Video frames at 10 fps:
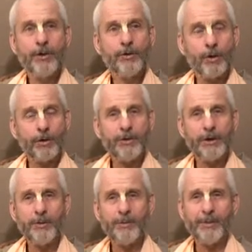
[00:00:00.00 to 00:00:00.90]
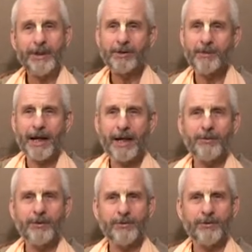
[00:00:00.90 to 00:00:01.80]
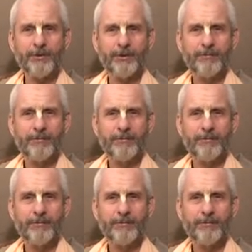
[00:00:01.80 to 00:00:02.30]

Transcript: Not only human beings, but animals also.